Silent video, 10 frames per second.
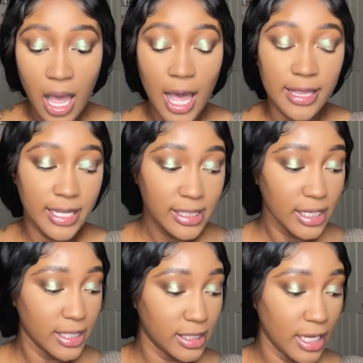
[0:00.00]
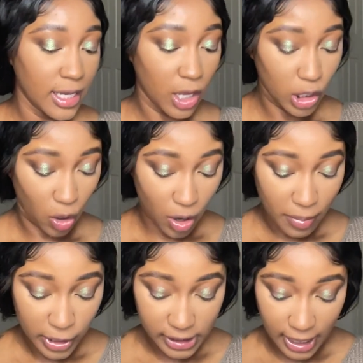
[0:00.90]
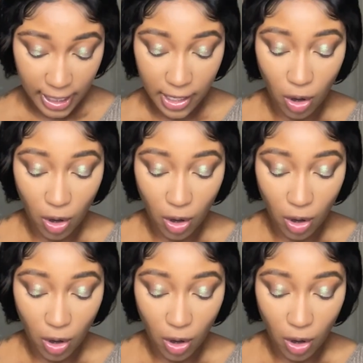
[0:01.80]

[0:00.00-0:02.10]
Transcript: This is the Laura Mercier